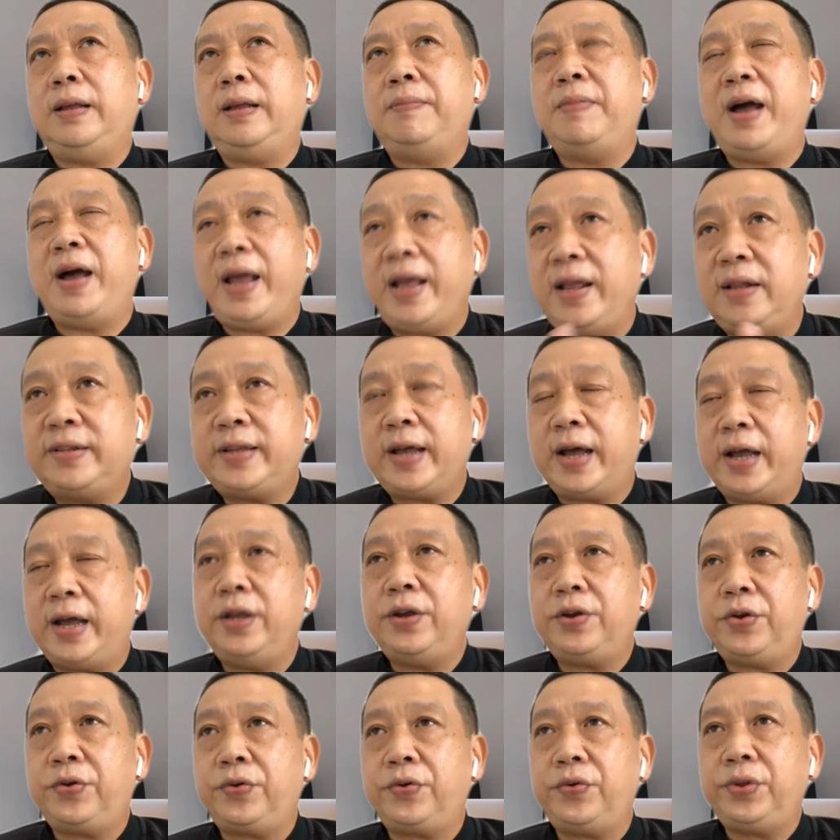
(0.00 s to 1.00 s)
my
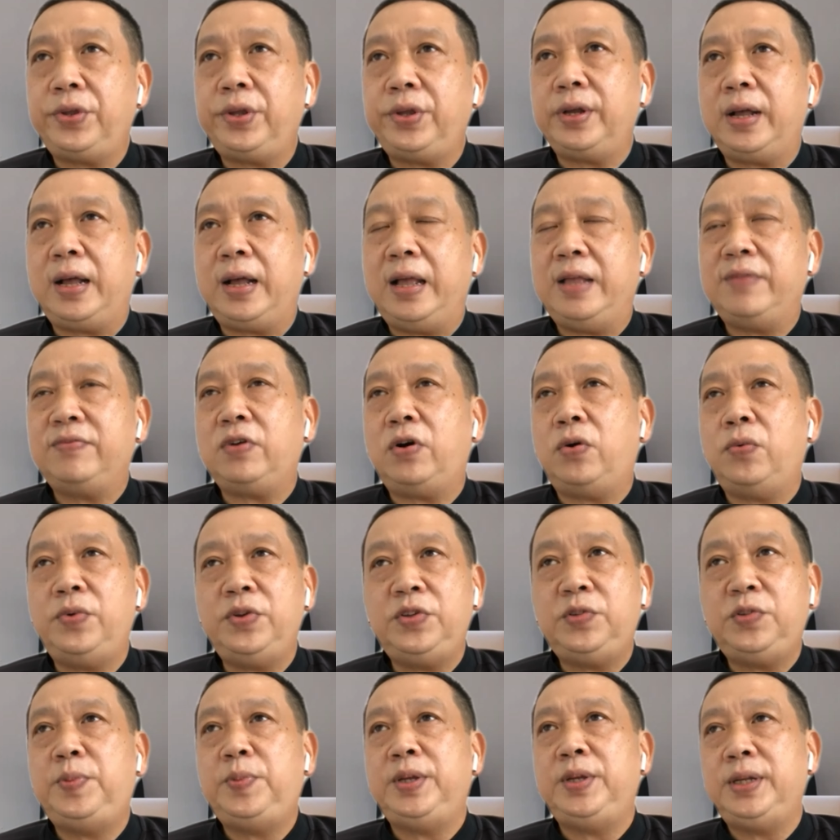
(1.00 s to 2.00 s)
entire career, I've
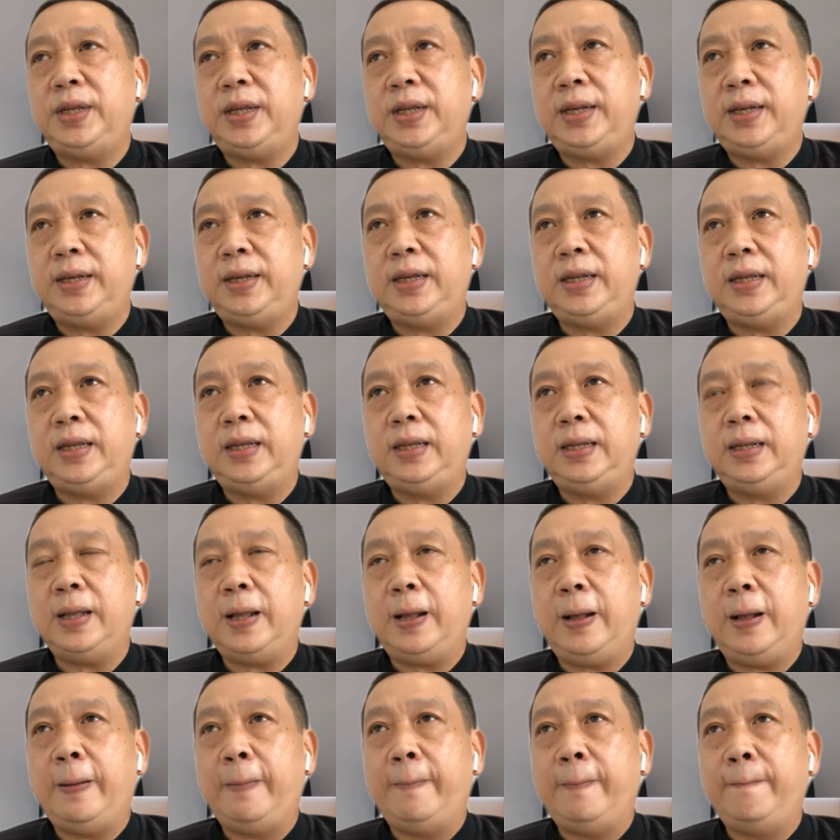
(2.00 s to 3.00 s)
always been in
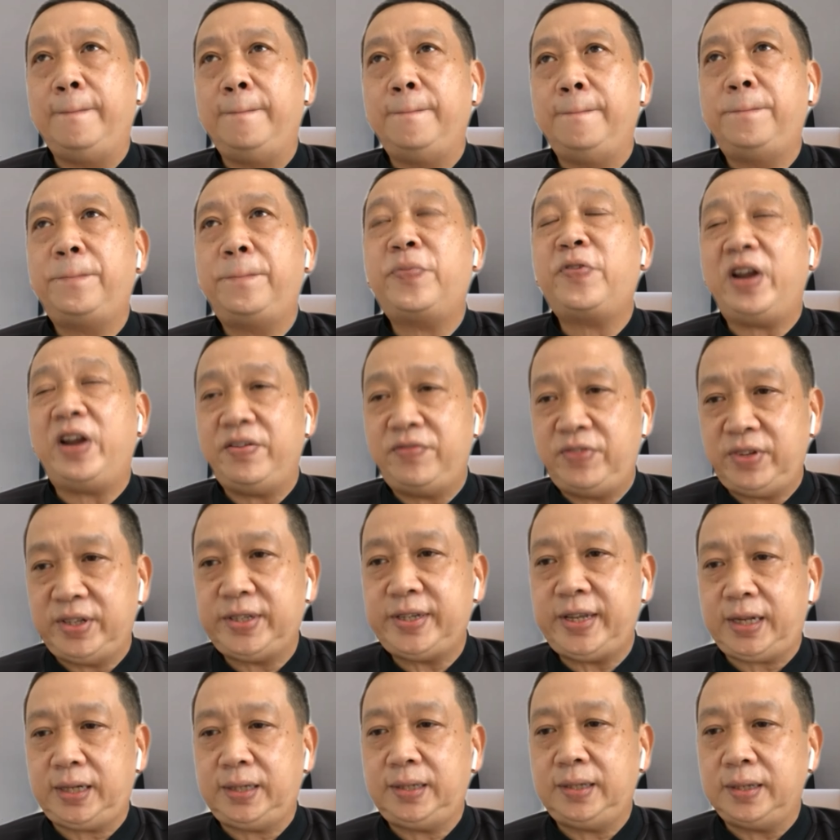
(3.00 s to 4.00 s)
the um,
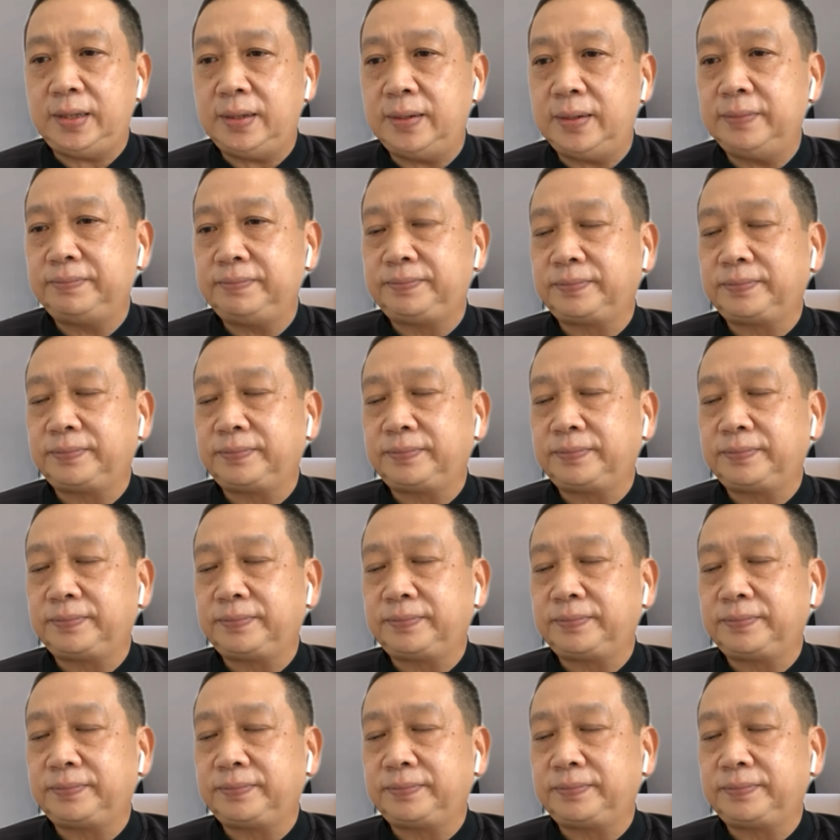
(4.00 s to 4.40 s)
private sector